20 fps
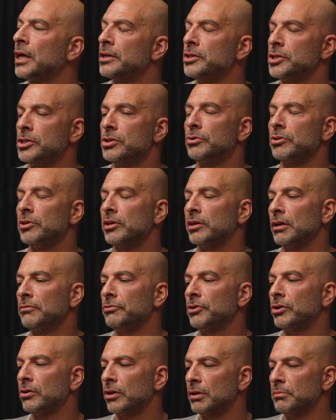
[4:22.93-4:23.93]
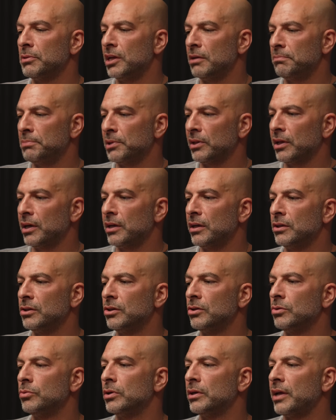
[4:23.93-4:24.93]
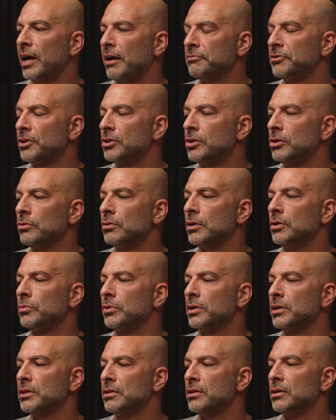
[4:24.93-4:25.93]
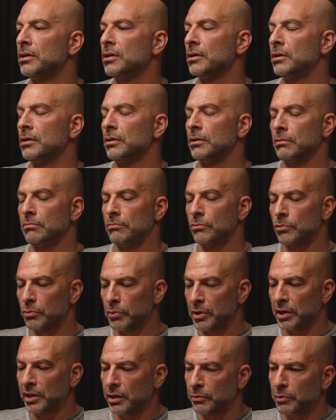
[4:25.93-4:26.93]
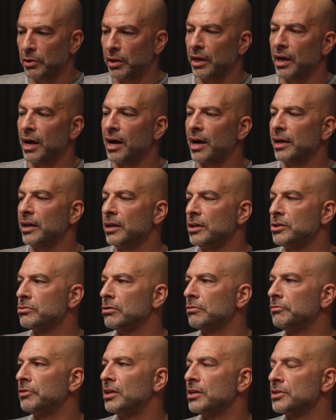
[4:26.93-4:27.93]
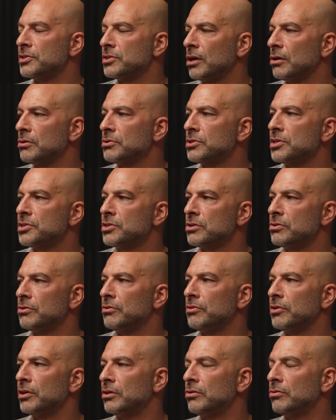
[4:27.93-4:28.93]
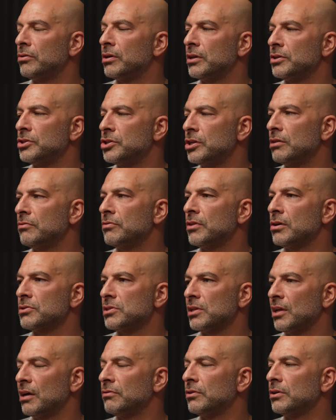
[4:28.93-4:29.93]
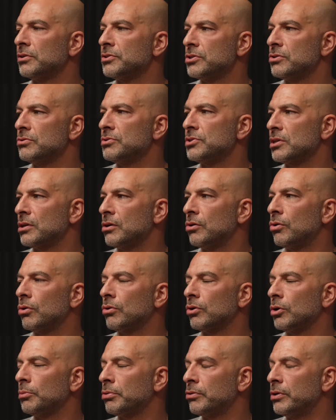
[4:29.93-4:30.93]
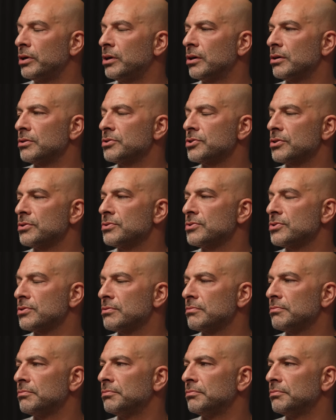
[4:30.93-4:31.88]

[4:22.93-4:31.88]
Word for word: Do you think if you're going to manipulate it, you would have to do it with really, really high intravenous doses, or do you think you could achieve those levels using oral precursors?